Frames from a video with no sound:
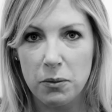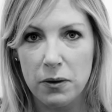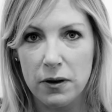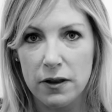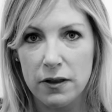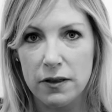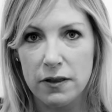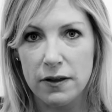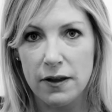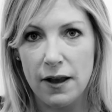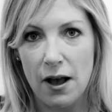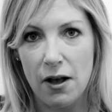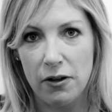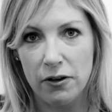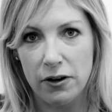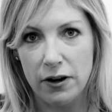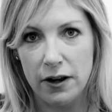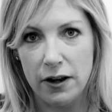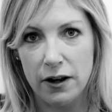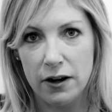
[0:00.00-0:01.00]
with the
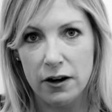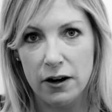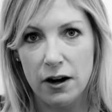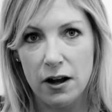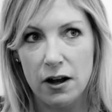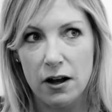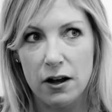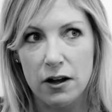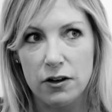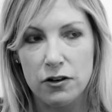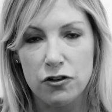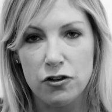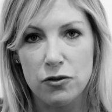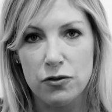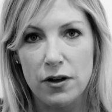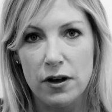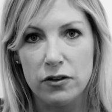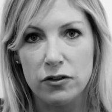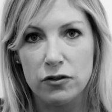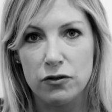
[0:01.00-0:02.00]
gallery here uh, in
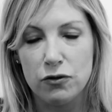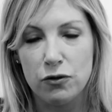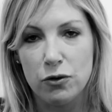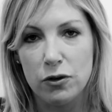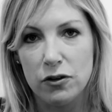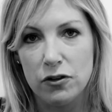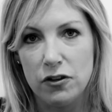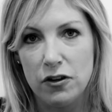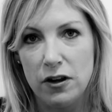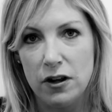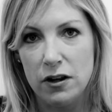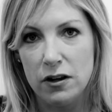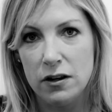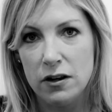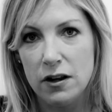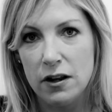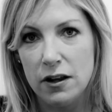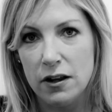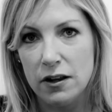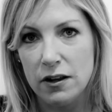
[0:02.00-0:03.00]

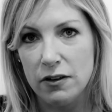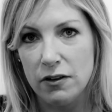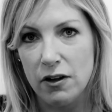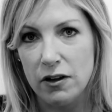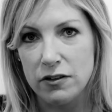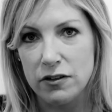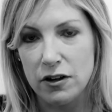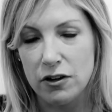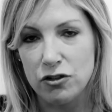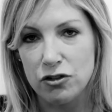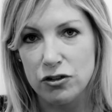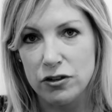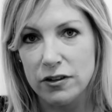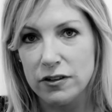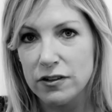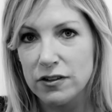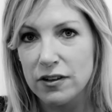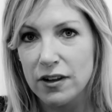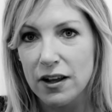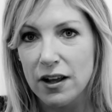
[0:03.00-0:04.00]
2014 in Los
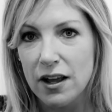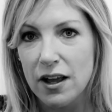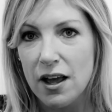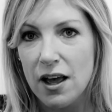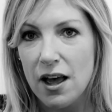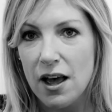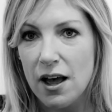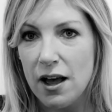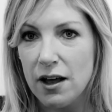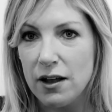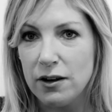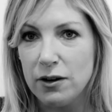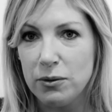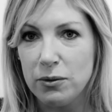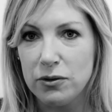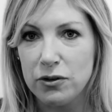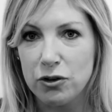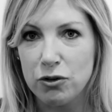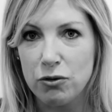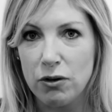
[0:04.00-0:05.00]
Angeles, and it
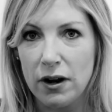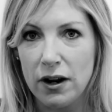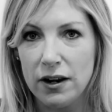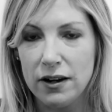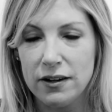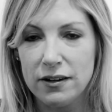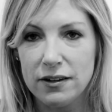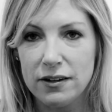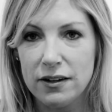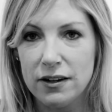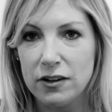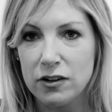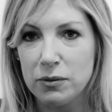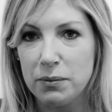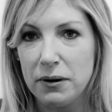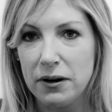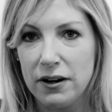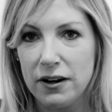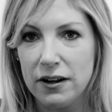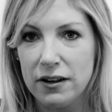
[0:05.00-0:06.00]
was a great
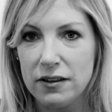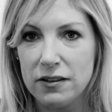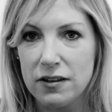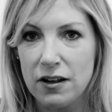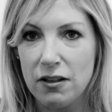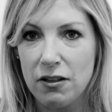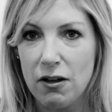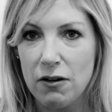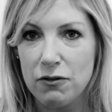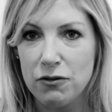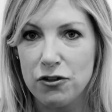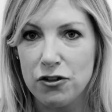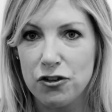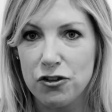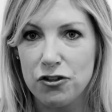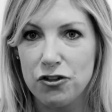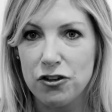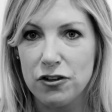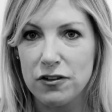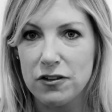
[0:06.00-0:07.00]
experience. I
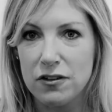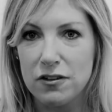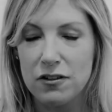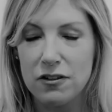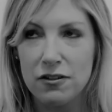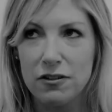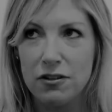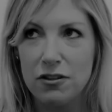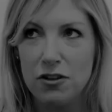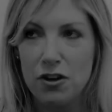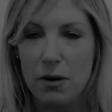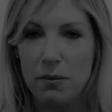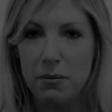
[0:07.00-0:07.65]
loved just the